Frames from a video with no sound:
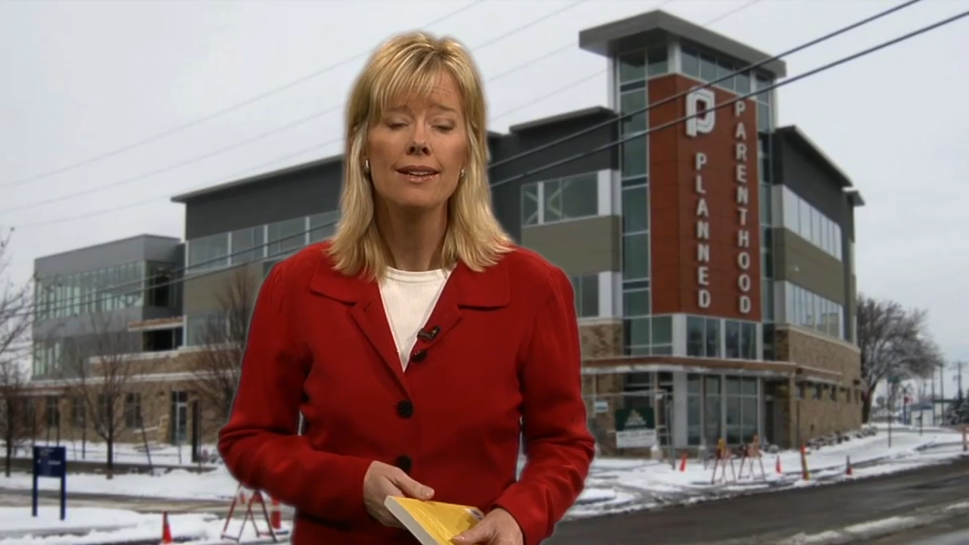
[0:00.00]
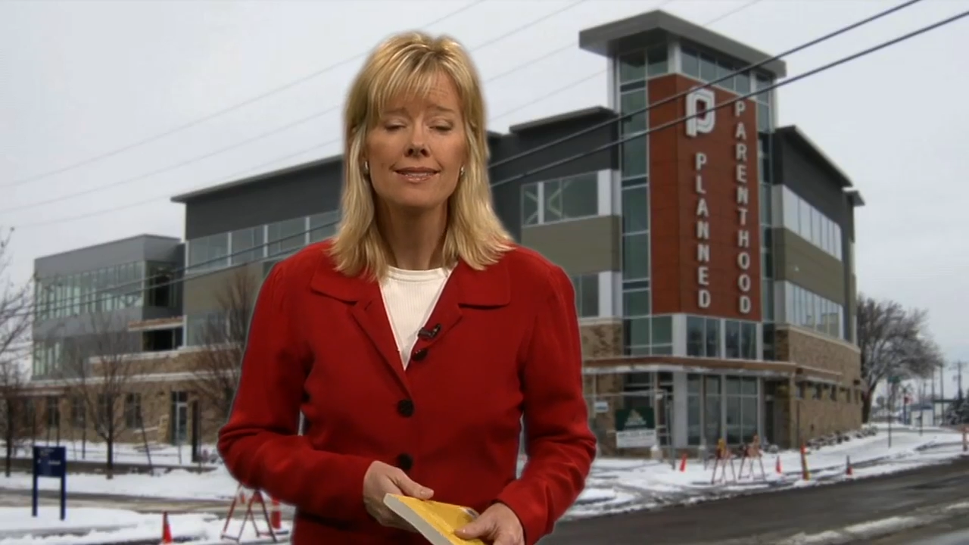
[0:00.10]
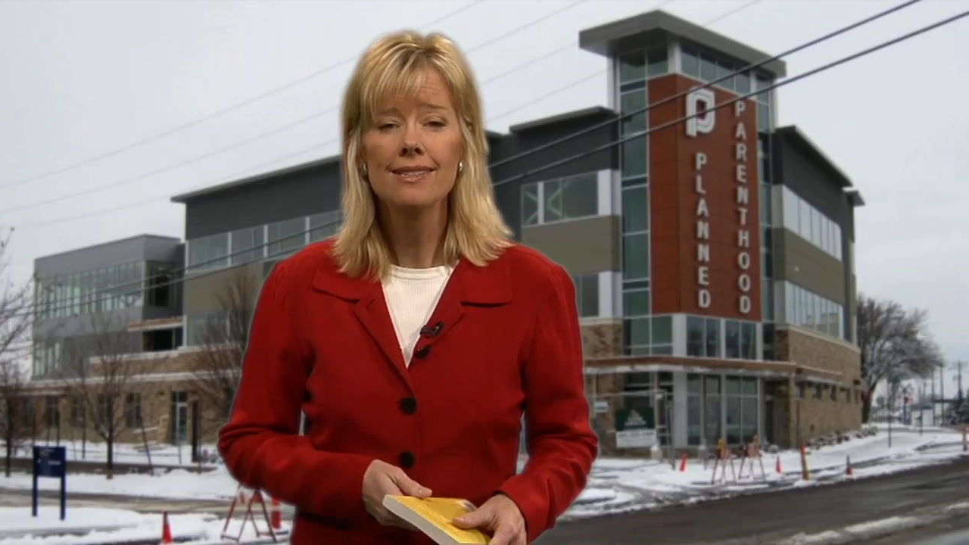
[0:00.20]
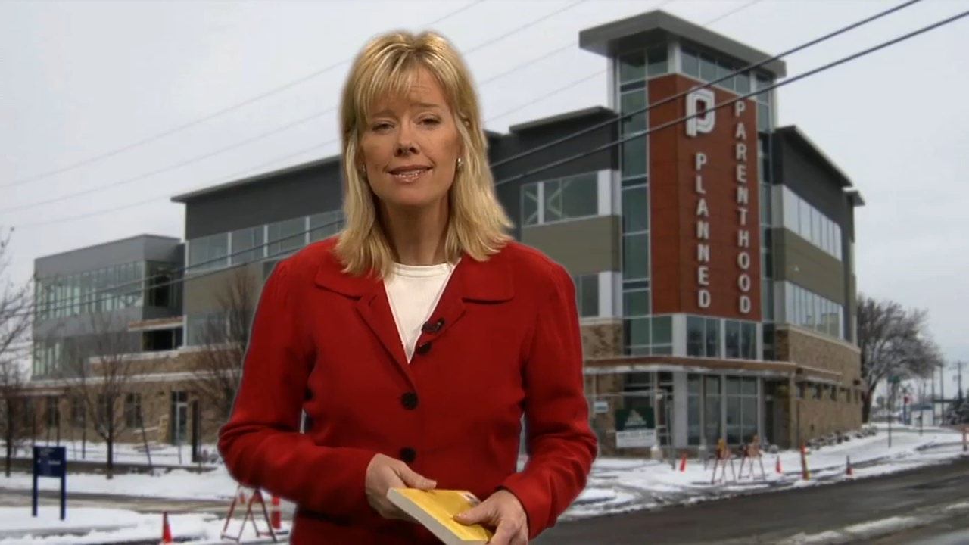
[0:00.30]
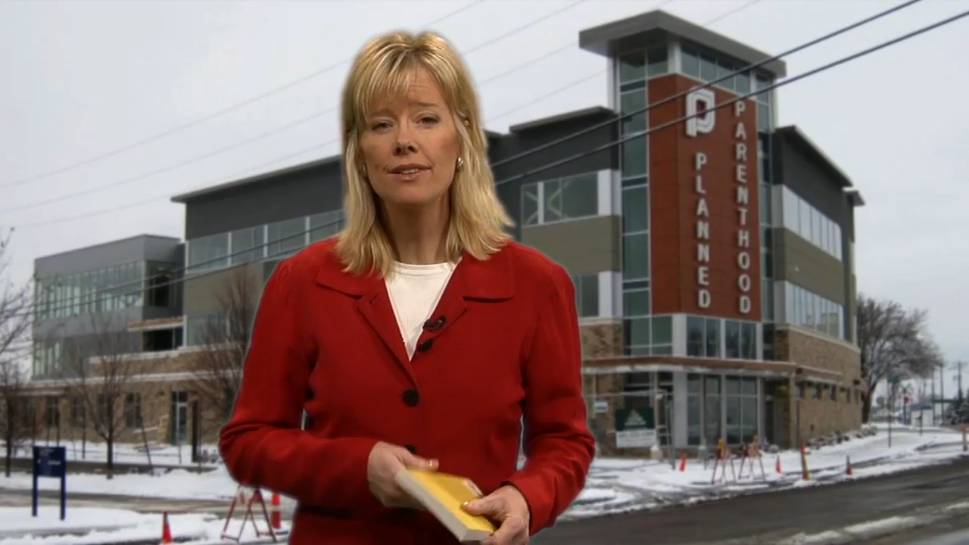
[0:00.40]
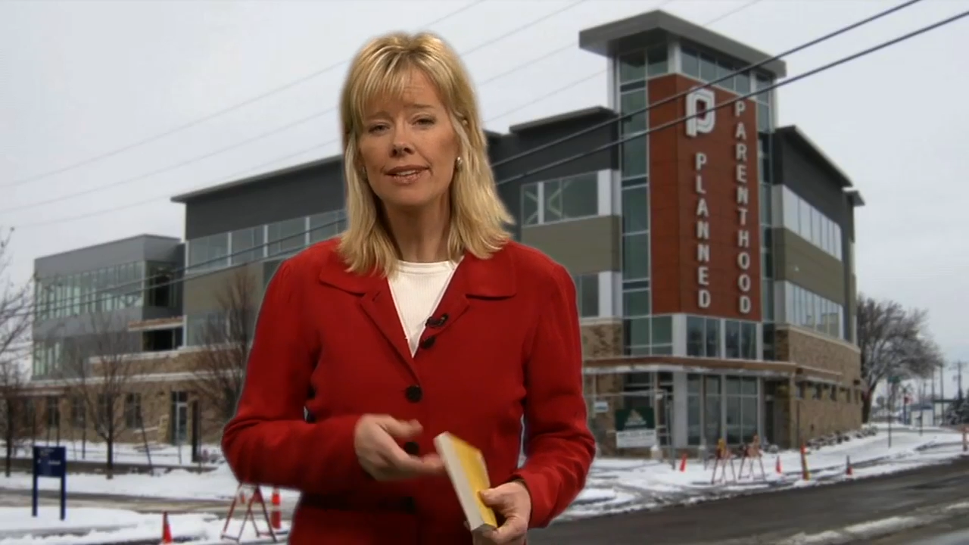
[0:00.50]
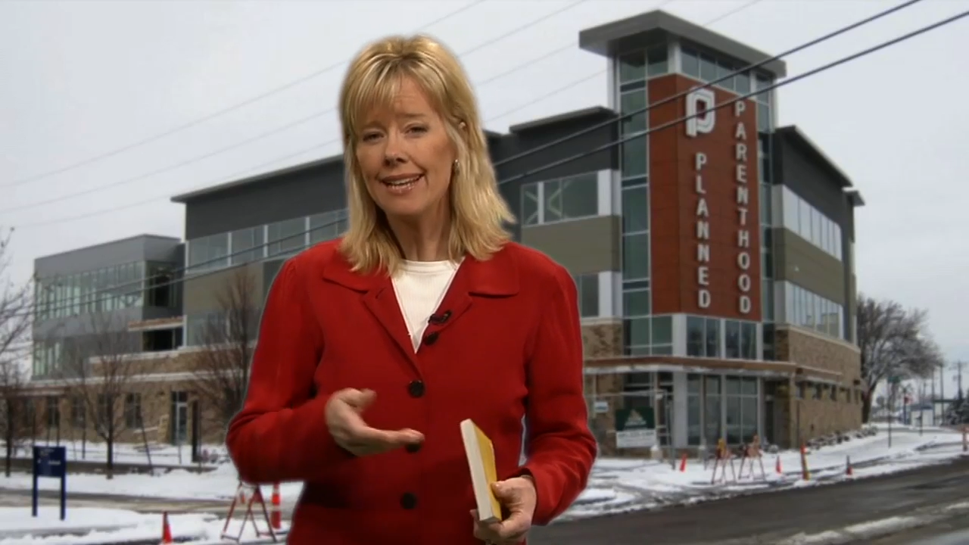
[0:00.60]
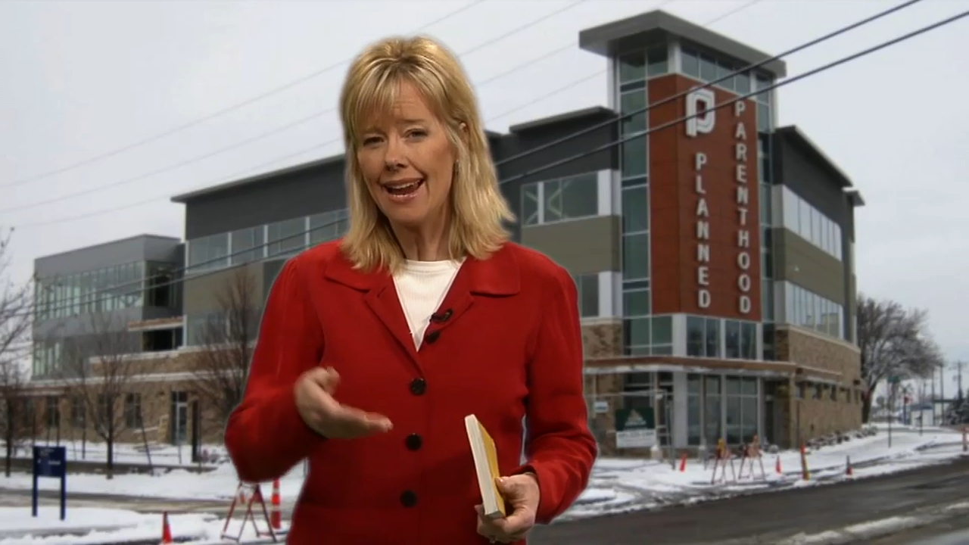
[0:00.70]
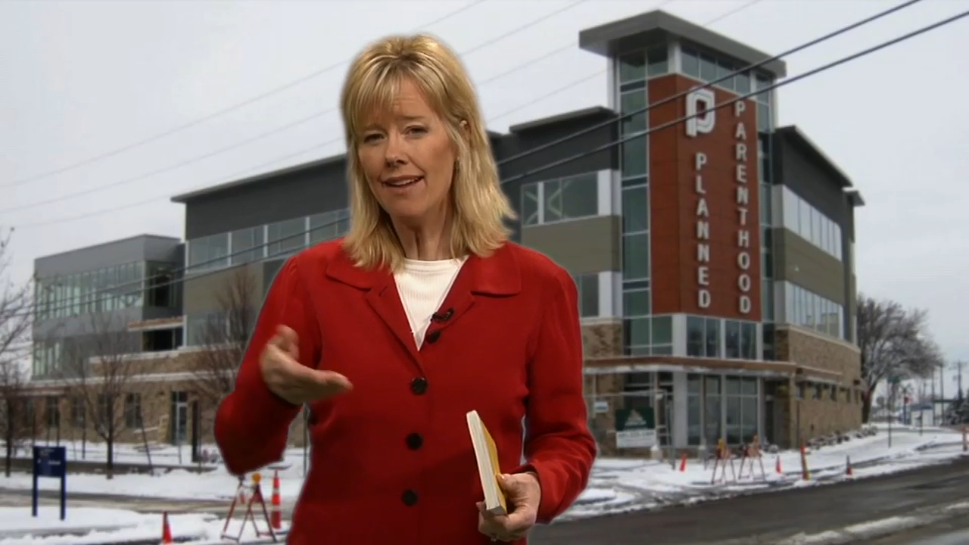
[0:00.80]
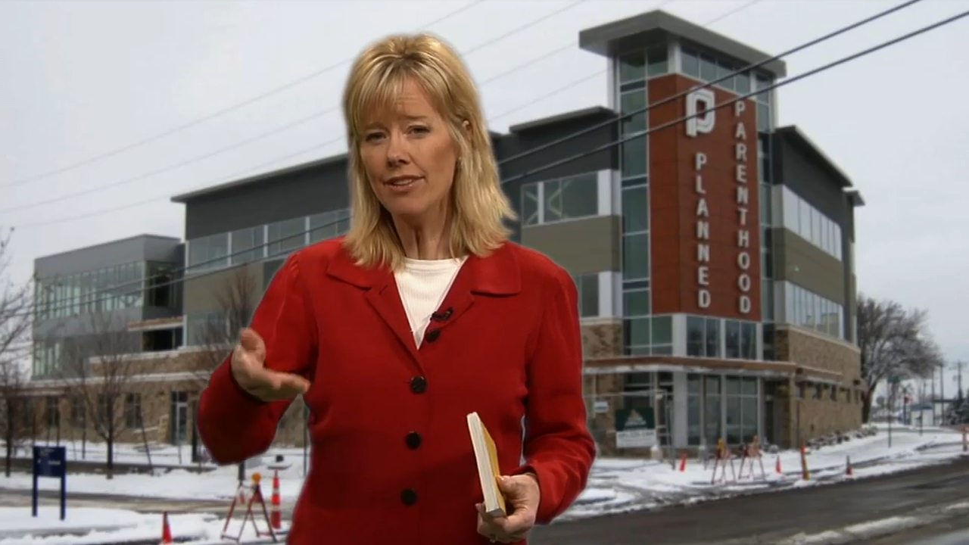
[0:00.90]
Cecile,
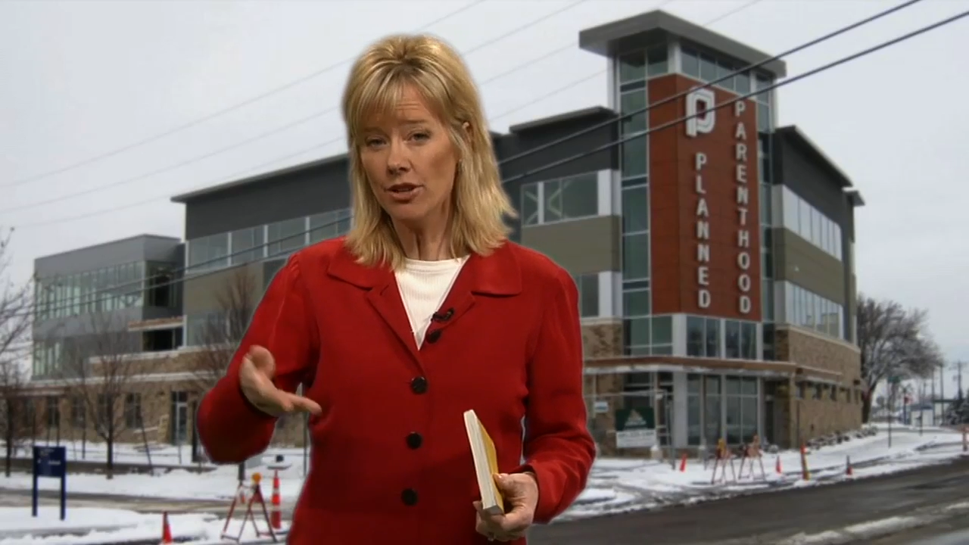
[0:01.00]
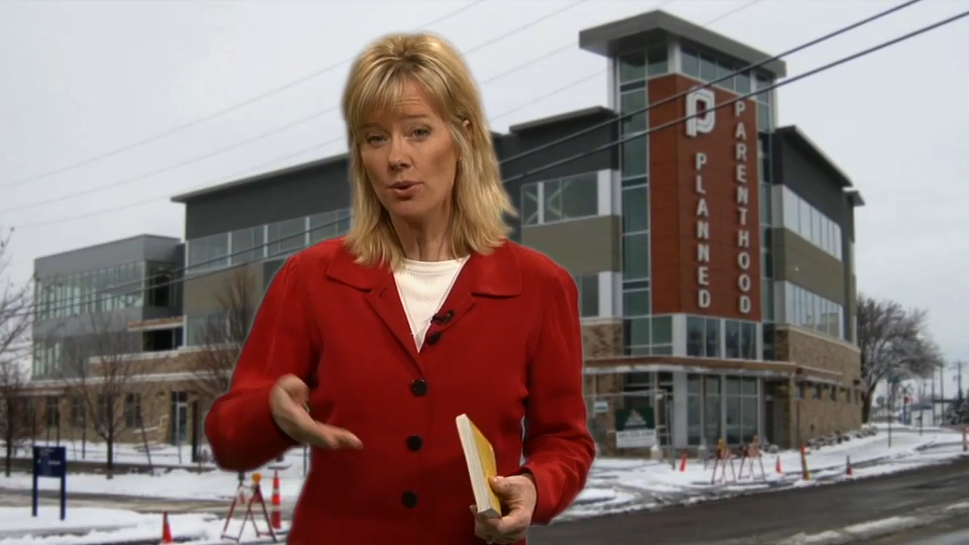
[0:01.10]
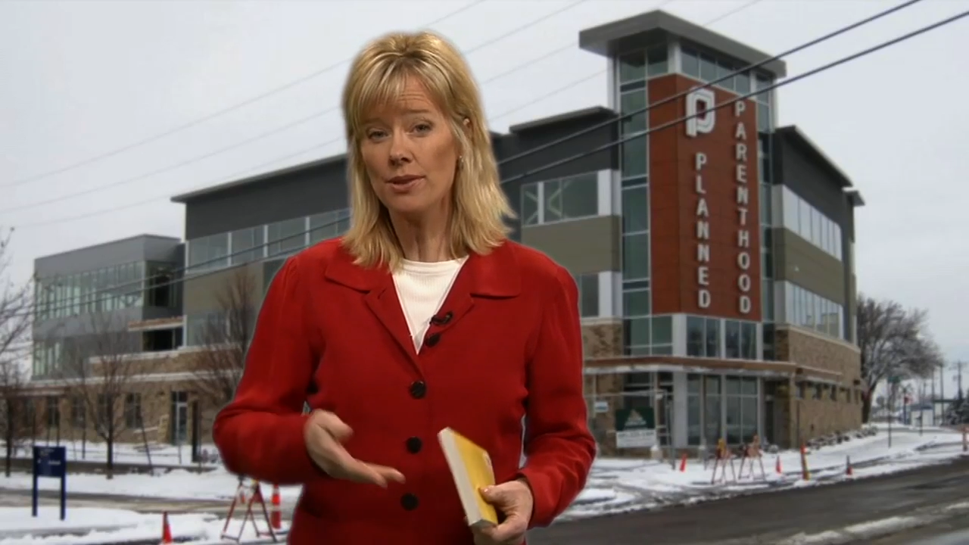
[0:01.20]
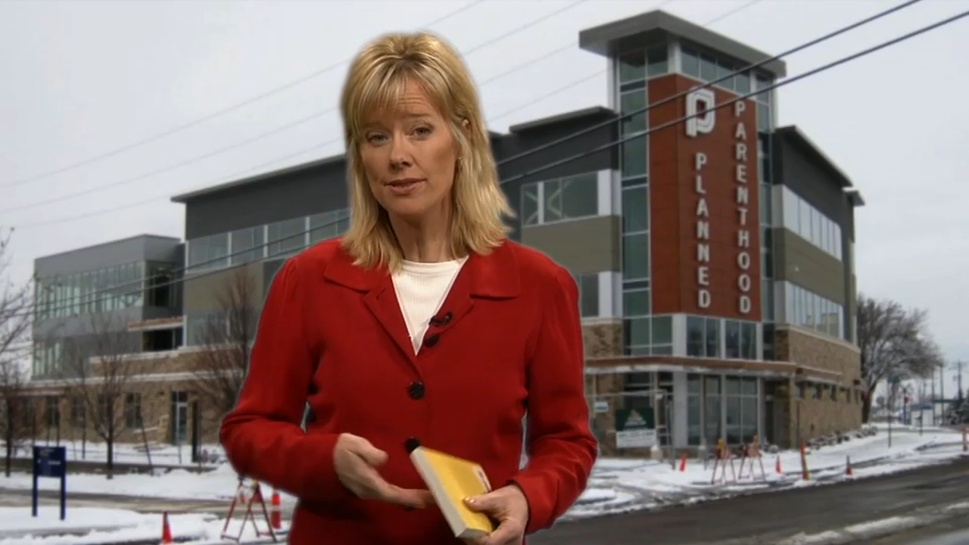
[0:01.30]
in having your